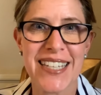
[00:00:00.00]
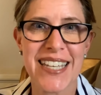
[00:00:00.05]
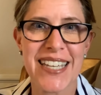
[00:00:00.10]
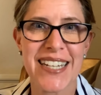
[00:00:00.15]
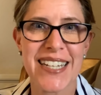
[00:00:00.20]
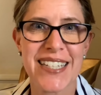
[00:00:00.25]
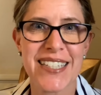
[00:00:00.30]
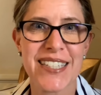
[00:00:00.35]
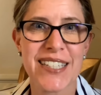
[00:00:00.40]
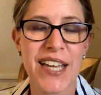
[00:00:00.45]
It
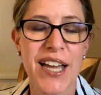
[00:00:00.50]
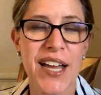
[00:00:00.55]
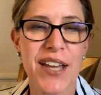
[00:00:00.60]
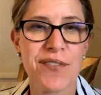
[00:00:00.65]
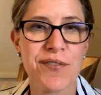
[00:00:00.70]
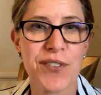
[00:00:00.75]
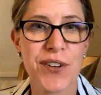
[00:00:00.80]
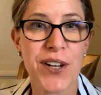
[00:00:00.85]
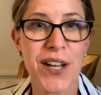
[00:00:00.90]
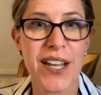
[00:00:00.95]
is time
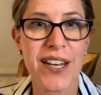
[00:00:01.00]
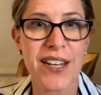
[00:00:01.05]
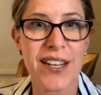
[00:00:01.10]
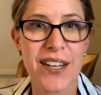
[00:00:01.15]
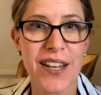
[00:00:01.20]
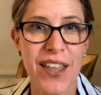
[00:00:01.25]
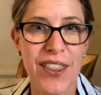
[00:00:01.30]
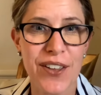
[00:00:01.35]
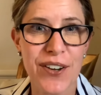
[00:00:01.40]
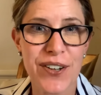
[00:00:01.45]
for
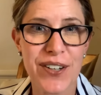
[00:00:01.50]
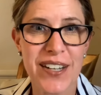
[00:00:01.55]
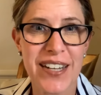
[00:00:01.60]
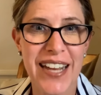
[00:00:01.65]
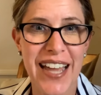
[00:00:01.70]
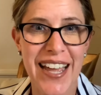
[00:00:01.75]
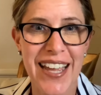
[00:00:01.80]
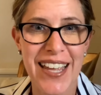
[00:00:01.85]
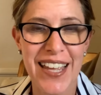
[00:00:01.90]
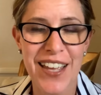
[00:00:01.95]
another
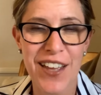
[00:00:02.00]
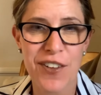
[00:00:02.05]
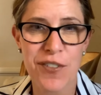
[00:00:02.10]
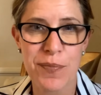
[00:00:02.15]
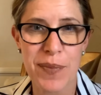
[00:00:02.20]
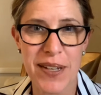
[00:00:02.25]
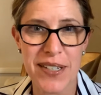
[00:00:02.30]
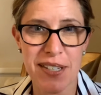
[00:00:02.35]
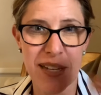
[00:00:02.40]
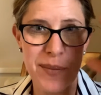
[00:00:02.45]
night of
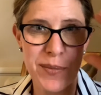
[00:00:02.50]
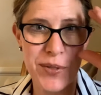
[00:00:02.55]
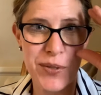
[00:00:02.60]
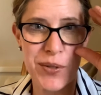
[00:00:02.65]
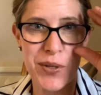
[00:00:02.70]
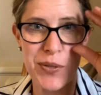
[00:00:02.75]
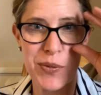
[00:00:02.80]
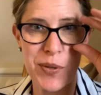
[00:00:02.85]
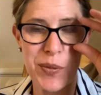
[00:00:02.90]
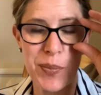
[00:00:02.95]
Bedtime
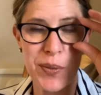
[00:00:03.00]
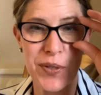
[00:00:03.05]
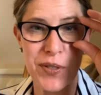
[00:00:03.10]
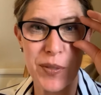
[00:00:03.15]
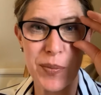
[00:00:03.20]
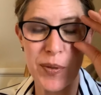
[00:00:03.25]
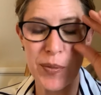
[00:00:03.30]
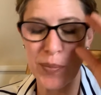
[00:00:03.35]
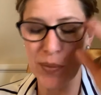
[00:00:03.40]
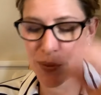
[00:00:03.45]
Stories with
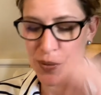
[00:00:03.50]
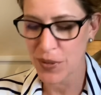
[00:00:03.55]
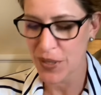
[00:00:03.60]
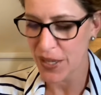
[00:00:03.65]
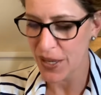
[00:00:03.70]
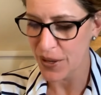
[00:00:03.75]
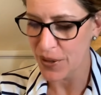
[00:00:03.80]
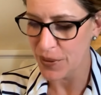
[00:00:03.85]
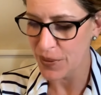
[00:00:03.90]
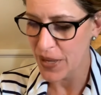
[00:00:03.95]
Principal
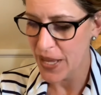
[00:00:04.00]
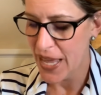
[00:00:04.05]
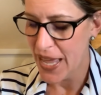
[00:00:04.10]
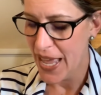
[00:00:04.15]
Puzio,